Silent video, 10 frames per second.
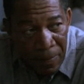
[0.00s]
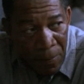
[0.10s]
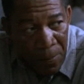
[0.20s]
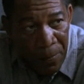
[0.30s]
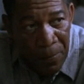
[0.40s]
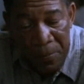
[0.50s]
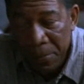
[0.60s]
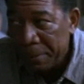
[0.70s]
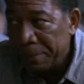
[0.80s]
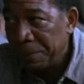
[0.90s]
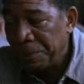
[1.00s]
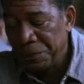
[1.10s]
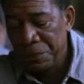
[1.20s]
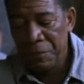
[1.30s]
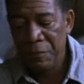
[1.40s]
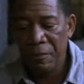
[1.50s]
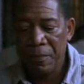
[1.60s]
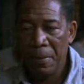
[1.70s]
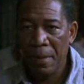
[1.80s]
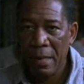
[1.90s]
is not a great disappointment to
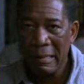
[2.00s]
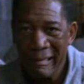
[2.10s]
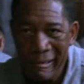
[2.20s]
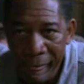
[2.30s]
us all.